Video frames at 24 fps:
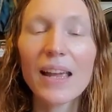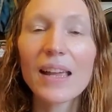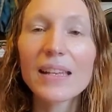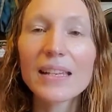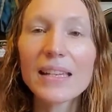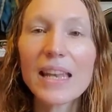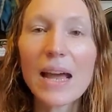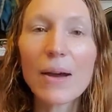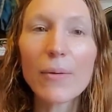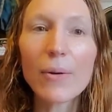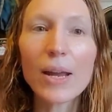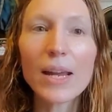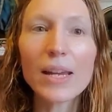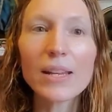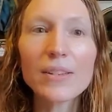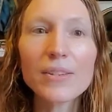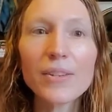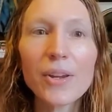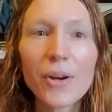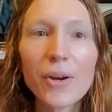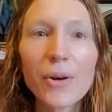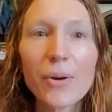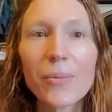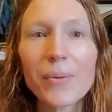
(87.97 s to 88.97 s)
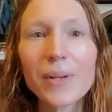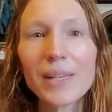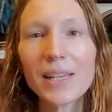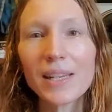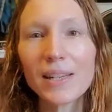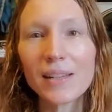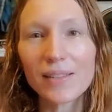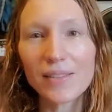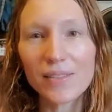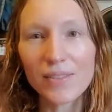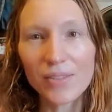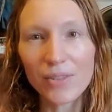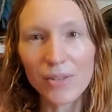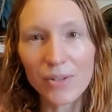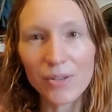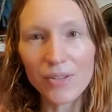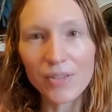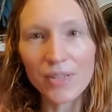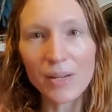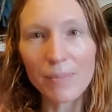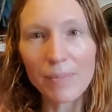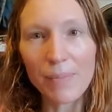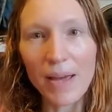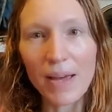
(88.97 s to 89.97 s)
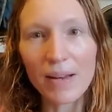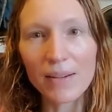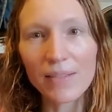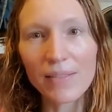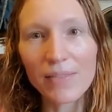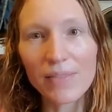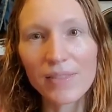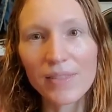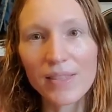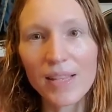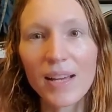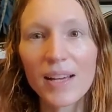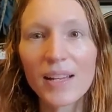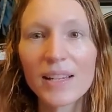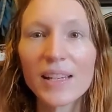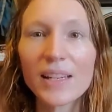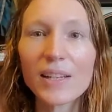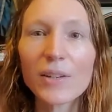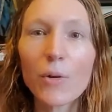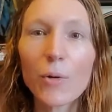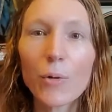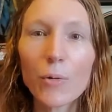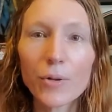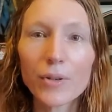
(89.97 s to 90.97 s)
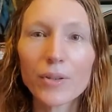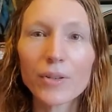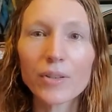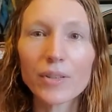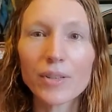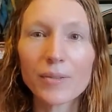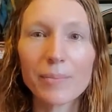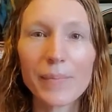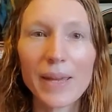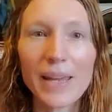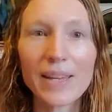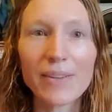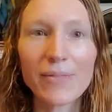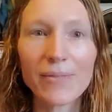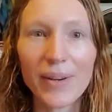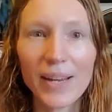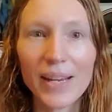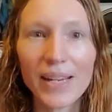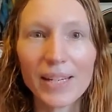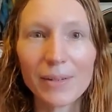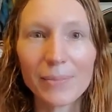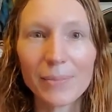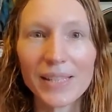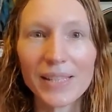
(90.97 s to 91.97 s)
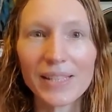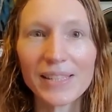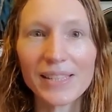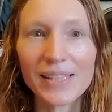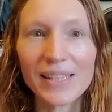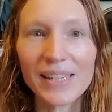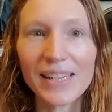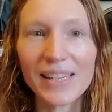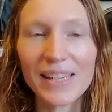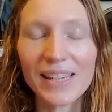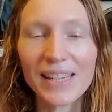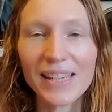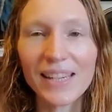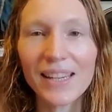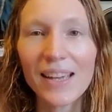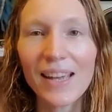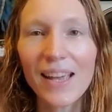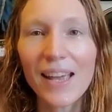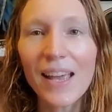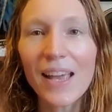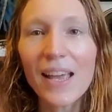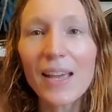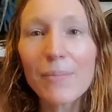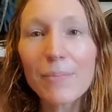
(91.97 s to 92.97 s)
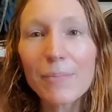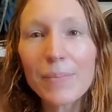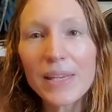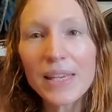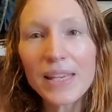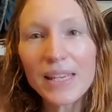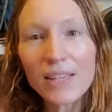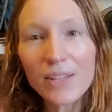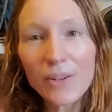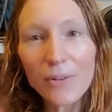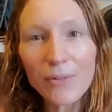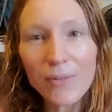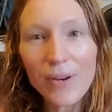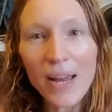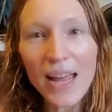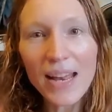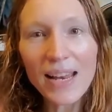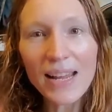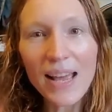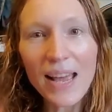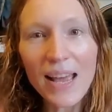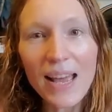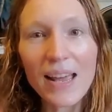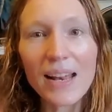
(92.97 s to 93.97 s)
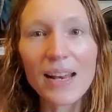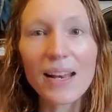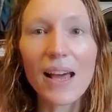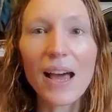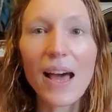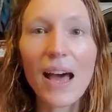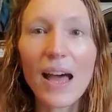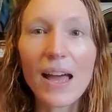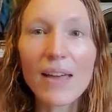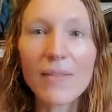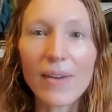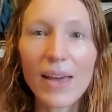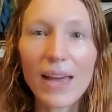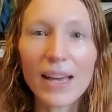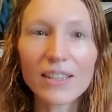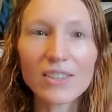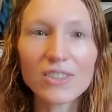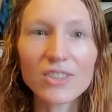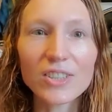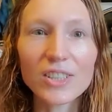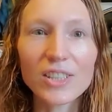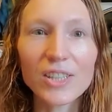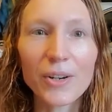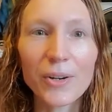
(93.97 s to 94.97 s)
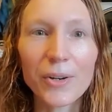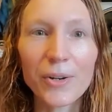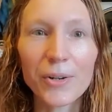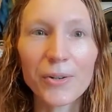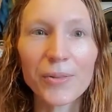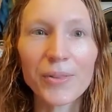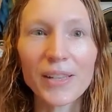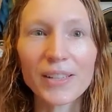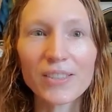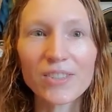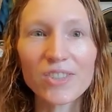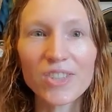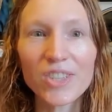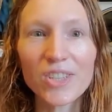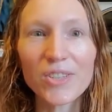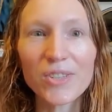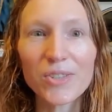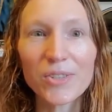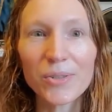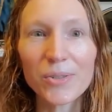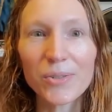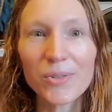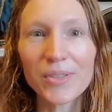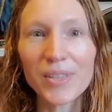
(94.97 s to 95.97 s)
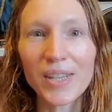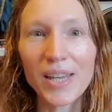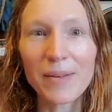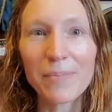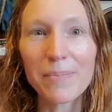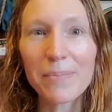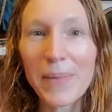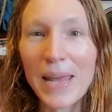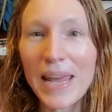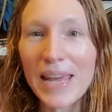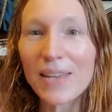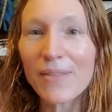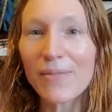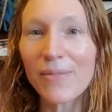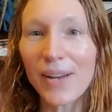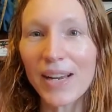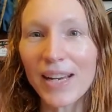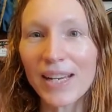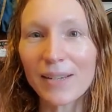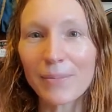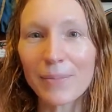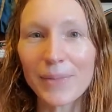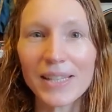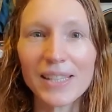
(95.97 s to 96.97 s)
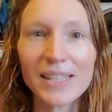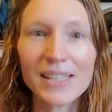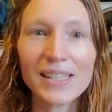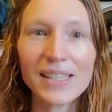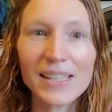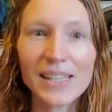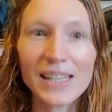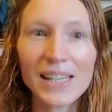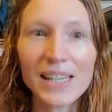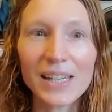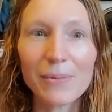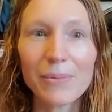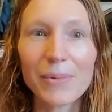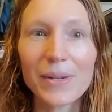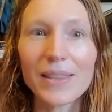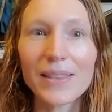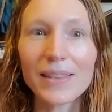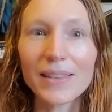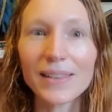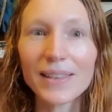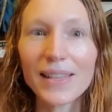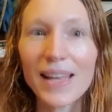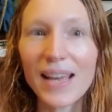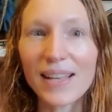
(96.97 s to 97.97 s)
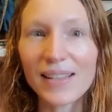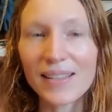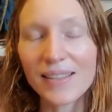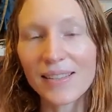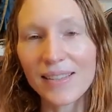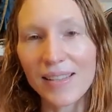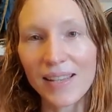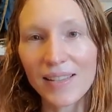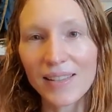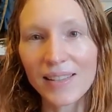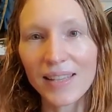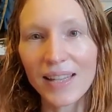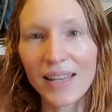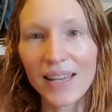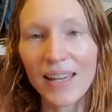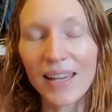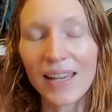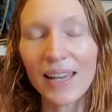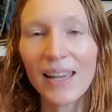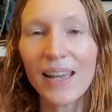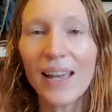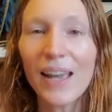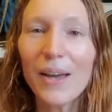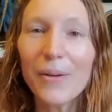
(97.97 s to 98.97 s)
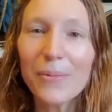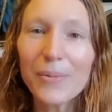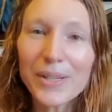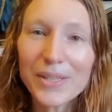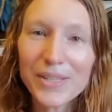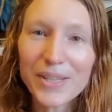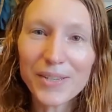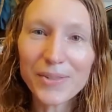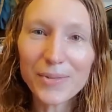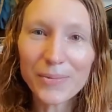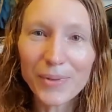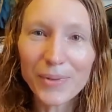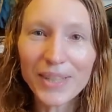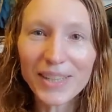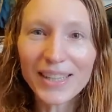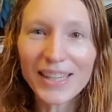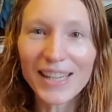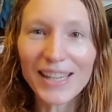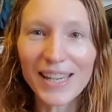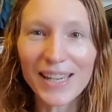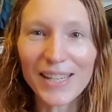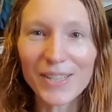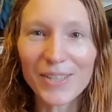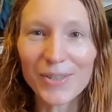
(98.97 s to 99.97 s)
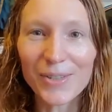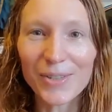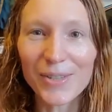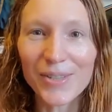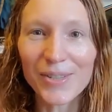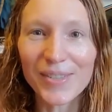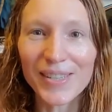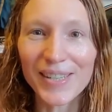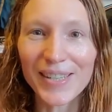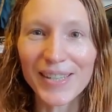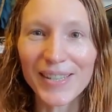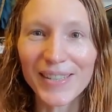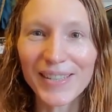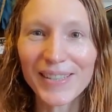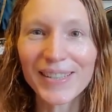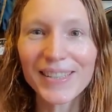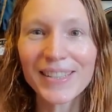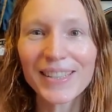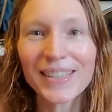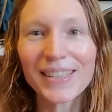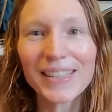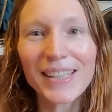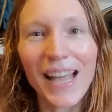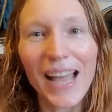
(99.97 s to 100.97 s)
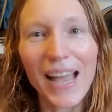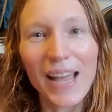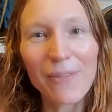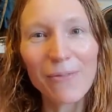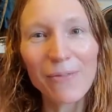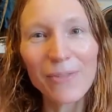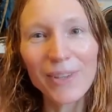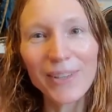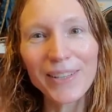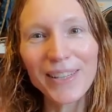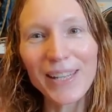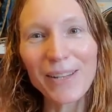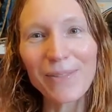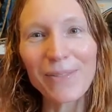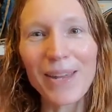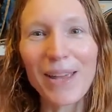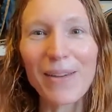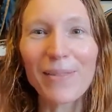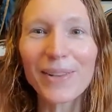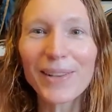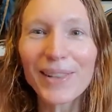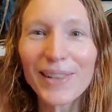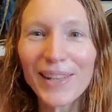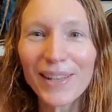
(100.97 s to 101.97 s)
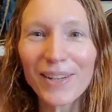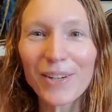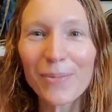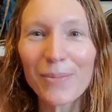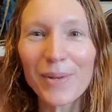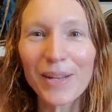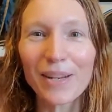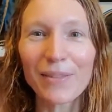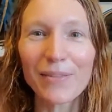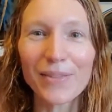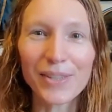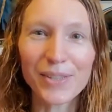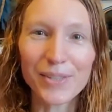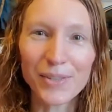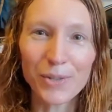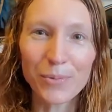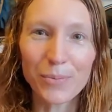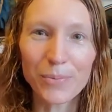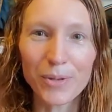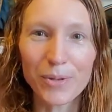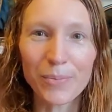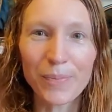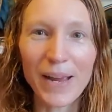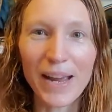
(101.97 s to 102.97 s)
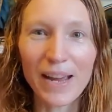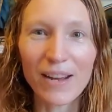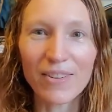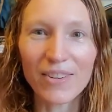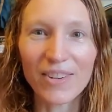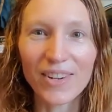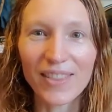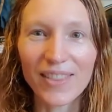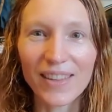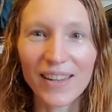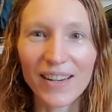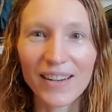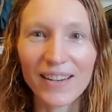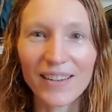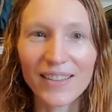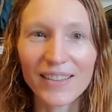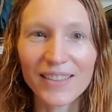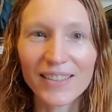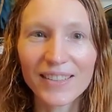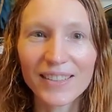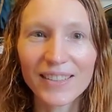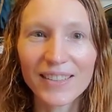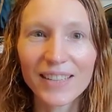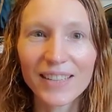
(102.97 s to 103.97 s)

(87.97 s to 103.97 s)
Now, I know we need a certain amount of sun in order to make vitamin D. Being a redhead, I've actually heard that gingers can make vitamin D with less sunlight, which is really interesting. I feel like we have a little bit of a superpower there.